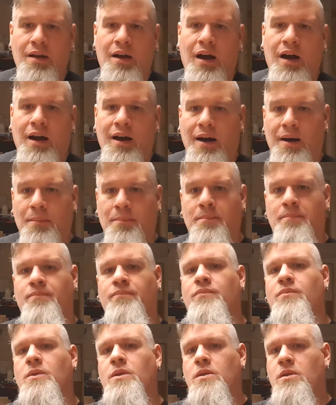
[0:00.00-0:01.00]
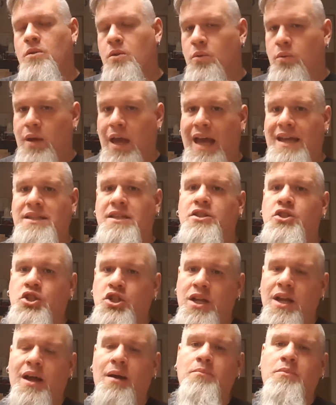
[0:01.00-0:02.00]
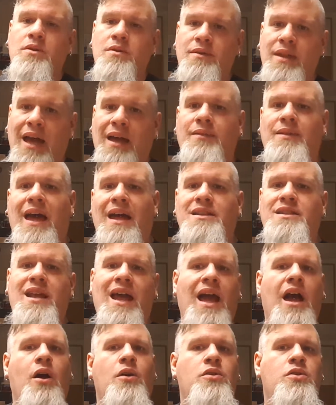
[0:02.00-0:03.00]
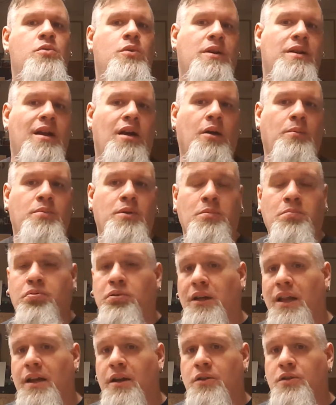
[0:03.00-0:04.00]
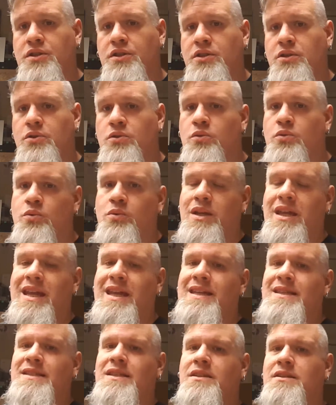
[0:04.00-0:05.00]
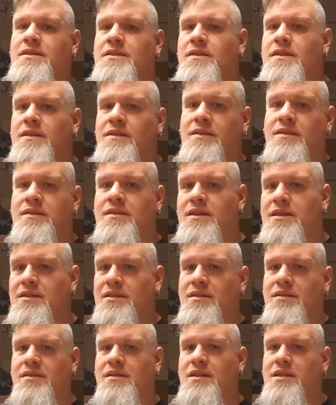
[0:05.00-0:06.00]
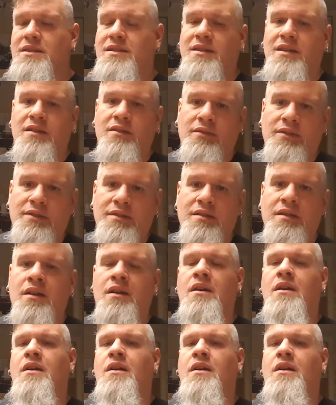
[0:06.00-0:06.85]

As a GM, that's how you can help your players to ease into these skills.